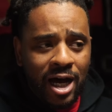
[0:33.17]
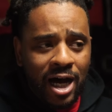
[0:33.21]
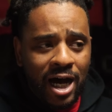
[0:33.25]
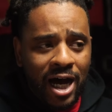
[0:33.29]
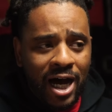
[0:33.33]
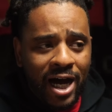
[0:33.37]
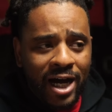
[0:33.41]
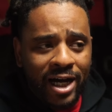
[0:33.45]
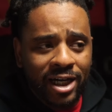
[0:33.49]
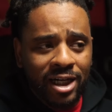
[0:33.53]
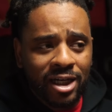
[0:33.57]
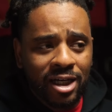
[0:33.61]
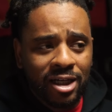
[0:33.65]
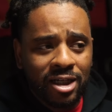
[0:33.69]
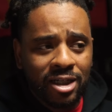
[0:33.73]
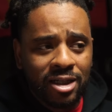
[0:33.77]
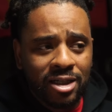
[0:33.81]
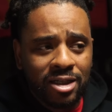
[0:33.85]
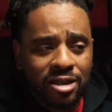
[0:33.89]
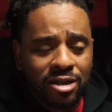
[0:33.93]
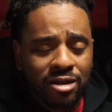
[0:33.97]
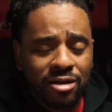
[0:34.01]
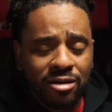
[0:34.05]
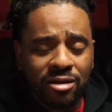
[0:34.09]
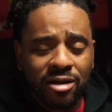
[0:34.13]
I
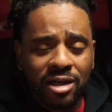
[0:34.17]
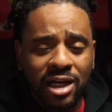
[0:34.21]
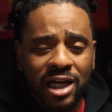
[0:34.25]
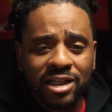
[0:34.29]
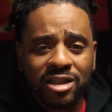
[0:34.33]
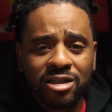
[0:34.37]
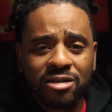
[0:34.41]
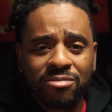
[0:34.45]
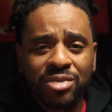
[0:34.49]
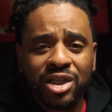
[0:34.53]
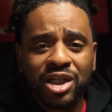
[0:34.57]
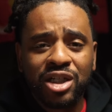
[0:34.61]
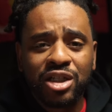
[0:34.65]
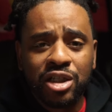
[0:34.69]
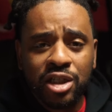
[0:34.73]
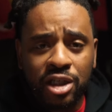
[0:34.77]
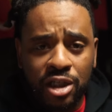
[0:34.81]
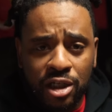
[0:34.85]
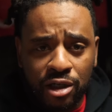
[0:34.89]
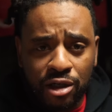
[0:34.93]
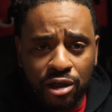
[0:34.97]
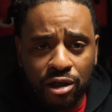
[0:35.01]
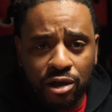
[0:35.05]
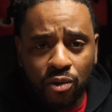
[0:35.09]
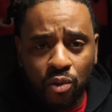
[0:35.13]
consider that to be
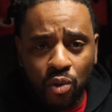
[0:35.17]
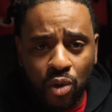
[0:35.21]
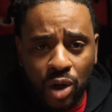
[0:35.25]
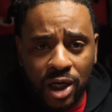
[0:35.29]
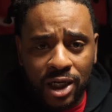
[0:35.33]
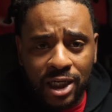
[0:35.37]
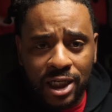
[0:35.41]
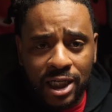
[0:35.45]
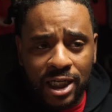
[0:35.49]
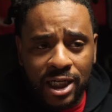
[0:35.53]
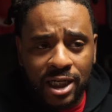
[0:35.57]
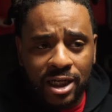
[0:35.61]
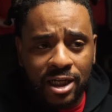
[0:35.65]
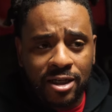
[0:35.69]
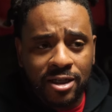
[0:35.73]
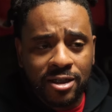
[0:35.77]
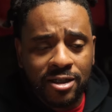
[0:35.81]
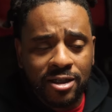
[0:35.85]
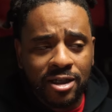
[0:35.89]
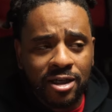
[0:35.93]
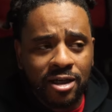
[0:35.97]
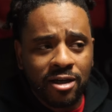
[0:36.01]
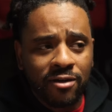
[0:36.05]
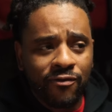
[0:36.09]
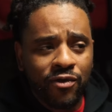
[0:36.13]
tier one
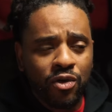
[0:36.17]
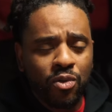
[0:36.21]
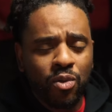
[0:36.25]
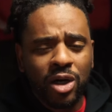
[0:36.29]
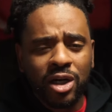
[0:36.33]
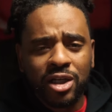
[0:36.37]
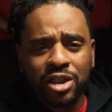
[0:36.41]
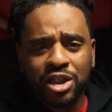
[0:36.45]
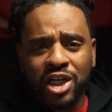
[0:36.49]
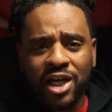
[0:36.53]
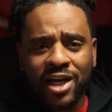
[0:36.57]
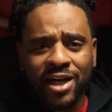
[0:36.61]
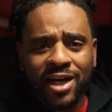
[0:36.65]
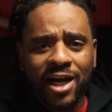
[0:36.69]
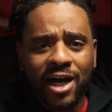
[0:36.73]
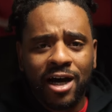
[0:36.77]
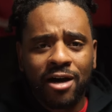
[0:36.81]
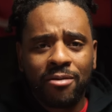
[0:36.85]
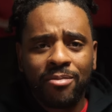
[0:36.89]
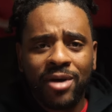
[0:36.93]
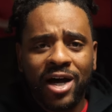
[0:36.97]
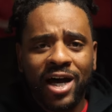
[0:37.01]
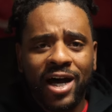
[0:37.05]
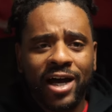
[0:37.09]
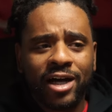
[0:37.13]
EDC. If you want to check
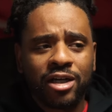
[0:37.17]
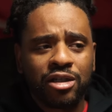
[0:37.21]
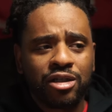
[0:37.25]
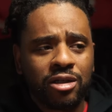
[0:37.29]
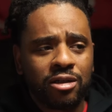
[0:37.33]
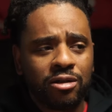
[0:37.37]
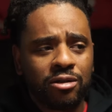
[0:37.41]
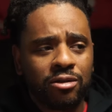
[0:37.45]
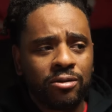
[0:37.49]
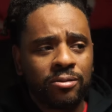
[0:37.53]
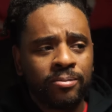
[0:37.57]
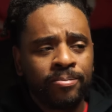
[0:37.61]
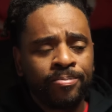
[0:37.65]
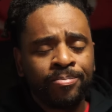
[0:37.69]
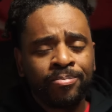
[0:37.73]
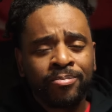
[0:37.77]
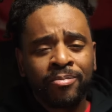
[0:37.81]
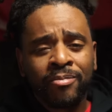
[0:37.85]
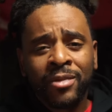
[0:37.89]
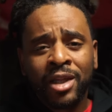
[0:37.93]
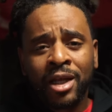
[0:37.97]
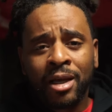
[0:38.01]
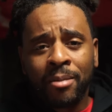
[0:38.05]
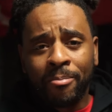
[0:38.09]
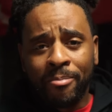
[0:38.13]
out my actual
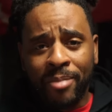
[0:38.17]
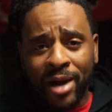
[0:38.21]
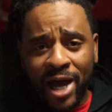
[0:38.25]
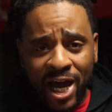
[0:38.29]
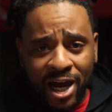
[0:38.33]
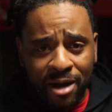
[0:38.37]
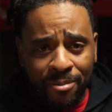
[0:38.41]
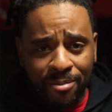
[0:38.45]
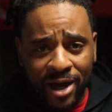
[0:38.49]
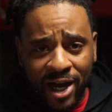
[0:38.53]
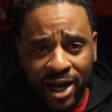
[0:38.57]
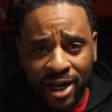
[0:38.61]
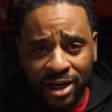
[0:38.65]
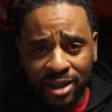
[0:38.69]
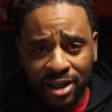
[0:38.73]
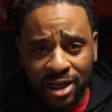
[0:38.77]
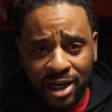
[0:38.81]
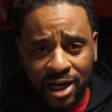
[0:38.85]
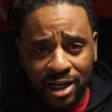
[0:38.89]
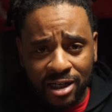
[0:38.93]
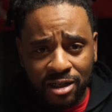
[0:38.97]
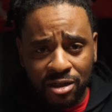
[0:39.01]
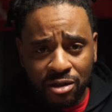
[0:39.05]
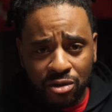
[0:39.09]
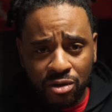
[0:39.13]
backpack that
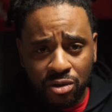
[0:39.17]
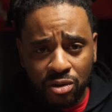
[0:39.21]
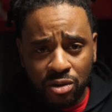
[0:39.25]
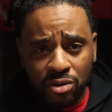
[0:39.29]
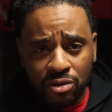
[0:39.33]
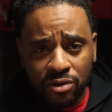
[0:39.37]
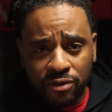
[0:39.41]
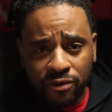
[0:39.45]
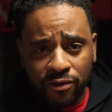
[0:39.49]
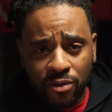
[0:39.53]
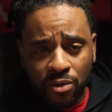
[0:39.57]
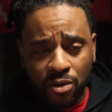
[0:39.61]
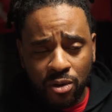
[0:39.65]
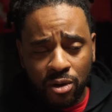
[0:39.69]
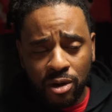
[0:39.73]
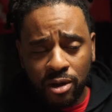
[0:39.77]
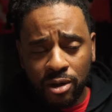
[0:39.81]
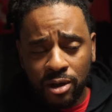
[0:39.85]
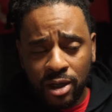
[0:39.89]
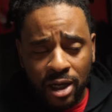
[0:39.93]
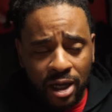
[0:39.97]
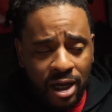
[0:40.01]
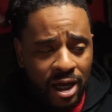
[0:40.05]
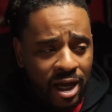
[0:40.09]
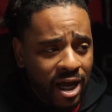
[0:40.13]
I use for
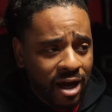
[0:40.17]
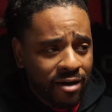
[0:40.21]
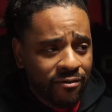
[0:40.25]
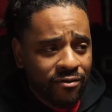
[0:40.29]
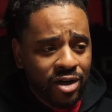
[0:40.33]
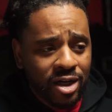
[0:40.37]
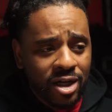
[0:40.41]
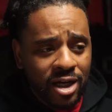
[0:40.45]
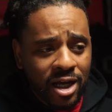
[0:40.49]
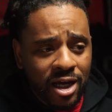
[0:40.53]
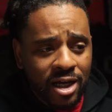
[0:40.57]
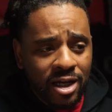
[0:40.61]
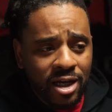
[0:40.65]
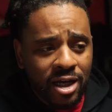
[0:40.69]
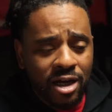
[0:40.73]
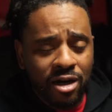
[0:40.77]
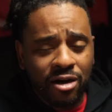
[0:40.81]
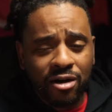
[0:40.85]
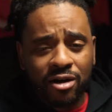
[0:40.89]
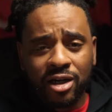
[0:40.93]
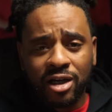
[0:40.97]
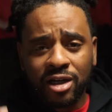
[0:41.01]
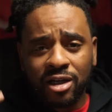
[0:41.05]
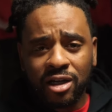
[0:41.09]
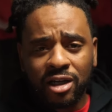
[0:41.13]
everyday
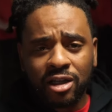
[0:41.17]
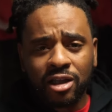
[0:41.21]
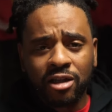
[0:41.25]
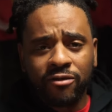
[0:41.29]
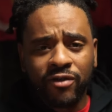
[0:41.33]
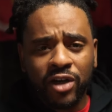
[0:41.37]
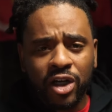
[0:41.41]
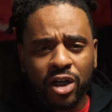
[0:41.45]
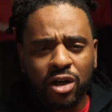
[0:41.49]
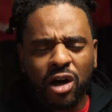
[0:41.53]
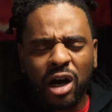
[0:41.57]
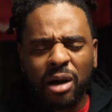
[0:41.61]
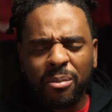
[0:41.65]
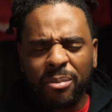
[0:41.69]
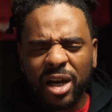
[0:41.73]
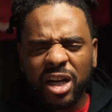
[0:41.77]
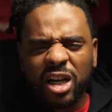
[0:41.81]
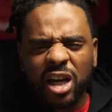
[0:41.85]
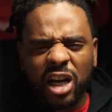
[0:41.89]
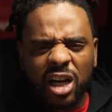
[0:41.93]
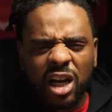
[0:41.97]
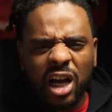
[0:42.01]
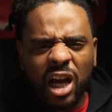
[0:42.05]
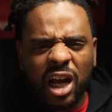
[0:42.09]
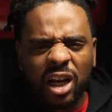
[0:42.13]
carry, click the video. I'll make,
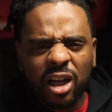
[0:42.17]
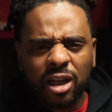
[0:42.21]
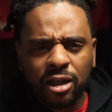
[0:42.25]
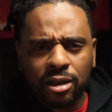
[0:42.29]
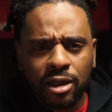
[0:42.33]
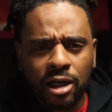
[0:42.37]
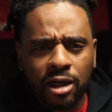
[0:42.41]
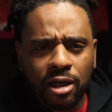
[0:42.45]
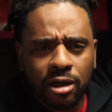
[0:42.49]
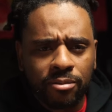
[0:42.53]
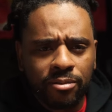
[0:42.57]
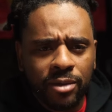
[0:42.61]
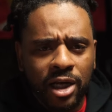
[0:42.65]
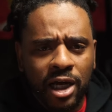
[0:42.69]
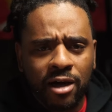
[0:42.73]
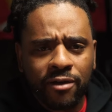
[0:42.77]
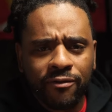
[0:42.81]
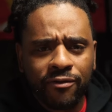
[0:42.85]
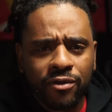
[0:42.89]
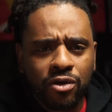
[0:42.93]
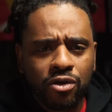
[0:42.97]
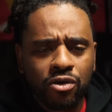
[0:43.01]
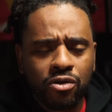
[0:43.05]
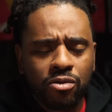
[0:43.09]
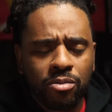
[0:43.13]
I'll link that up down
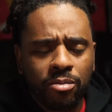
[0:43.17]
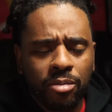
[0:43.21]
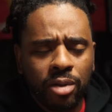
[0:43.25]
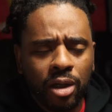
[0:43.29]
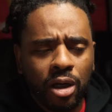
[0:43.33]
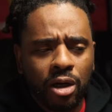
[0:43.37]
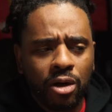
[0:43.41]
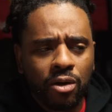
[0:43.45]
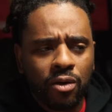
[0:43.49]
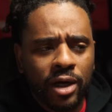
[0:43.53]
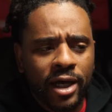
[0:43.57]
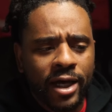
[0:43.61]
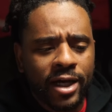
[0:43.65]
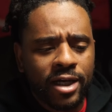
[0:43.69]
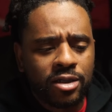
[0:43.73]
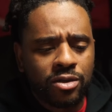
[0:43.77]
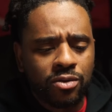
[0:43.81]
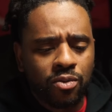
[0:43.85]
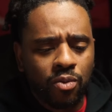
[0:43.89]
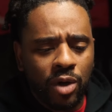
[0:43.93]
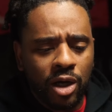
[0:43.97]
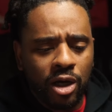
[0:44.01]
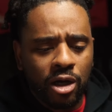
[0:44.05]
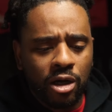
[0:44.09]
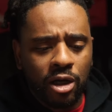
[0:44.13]
for you below as
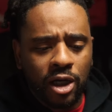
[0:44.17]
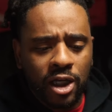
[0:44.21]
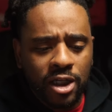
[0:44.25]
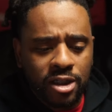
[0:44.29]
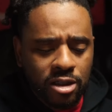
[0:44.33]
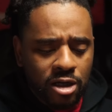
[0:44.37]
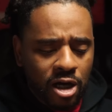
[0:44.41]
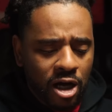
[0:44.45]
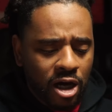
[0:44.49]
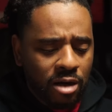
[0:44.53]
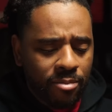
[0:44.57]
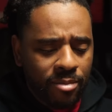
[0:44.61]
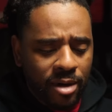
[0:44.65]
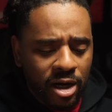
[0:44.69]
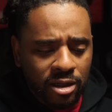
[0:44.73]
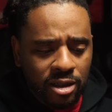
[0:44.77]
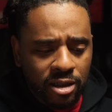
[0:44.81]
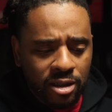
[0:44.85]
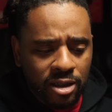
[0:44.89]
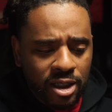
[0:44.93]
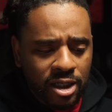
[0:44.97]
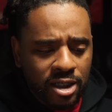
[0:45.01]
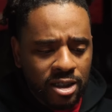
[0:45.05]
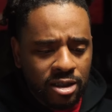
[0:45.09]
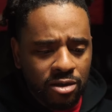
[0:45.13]
well. Let's talk about the
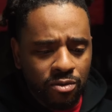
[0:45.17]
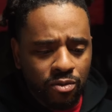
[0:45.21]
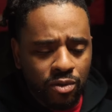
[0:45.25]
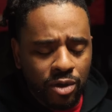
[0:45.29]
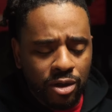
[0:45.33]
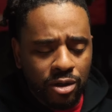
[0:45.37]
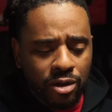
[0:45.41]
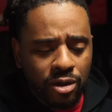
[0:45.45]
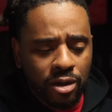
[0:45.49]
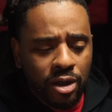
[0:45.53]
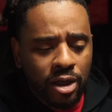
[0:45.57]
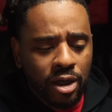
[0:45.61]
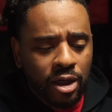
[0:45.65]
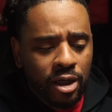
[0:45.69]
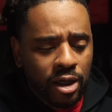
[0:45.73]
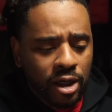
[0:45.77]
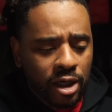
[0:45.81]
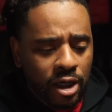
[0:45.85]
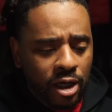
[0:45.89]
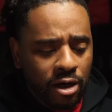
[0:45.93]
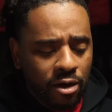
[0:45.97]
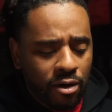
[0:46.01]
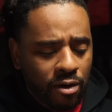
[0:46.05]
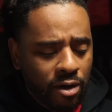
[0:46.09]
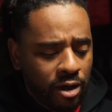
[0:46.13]
things that we're
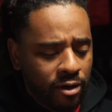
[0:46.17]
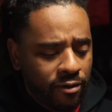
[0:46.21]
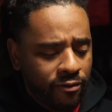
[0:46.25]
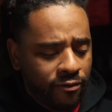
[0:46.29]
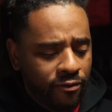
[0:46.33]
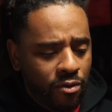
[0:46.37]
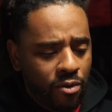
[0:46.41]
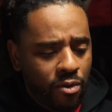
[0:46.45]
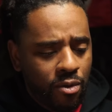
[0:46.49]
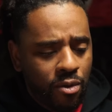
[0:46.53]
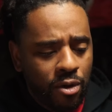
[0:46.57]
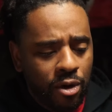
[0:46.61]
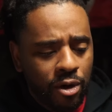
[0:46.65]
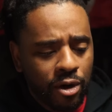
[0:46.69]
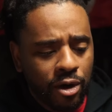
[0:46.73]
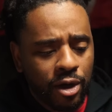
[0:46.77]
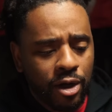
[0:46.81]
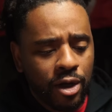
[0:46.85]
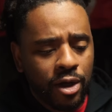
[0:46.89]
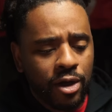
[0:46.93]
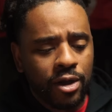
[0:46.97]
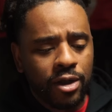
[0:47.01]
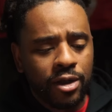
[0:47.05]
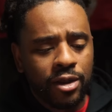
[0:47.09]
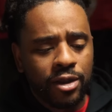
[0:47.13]
carrying for
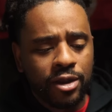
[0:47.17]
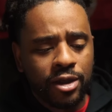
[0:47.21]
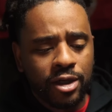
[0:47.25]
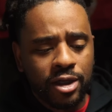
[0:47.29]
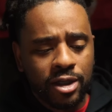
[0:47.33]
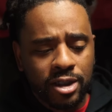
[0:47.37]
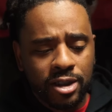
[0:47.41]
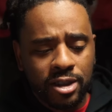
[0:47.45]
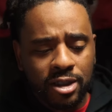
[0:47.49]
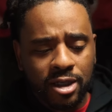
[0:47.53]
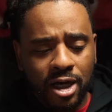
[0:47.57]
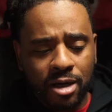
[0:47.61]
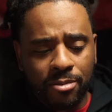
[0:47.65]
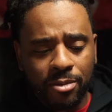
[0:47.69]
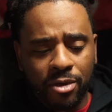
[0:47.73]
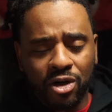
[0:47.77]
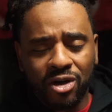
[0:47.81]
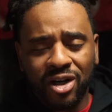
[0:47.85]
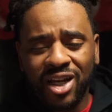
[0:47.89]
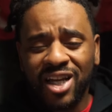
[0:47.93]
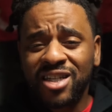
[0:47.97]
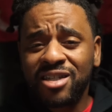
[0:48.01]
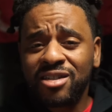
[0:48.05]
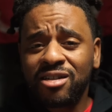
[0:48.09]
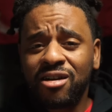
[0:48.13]
the summer.
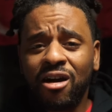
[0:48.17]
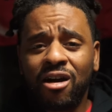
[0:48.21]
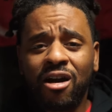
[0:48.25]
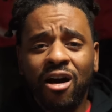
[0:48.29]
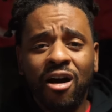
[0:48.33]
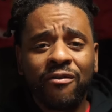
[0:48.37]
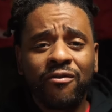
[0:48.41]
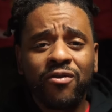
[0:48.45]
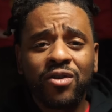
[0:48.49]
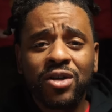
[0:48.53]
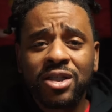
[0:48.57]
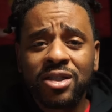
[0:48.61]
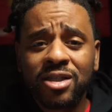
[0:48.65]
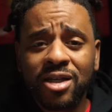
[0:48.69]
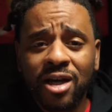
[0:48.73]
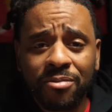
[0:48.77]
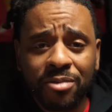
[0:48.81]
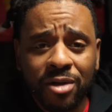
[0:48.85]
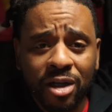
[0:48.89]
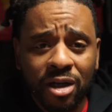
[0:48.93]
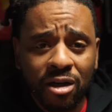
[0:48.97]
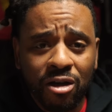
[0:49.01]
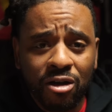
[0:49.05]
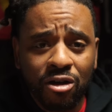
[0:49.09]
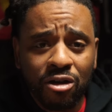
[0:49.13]
Let's start off with
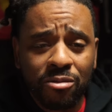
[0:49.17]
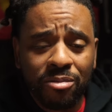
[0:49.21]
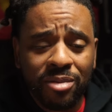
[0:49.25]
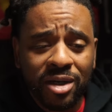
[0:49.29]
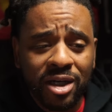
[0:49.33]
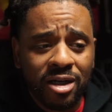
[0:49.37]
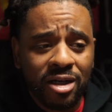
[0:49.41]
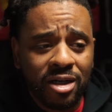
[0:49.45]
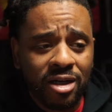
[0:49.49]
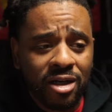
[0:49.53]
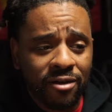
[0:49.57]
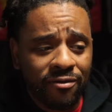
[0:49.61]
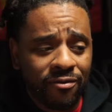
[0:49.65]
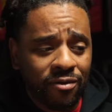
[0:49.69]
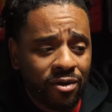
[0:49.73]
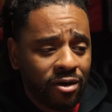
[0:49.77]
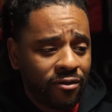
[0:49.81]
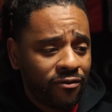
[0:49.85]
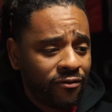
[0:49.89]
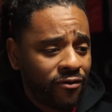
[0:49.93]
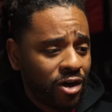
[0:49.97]
something a little bit different.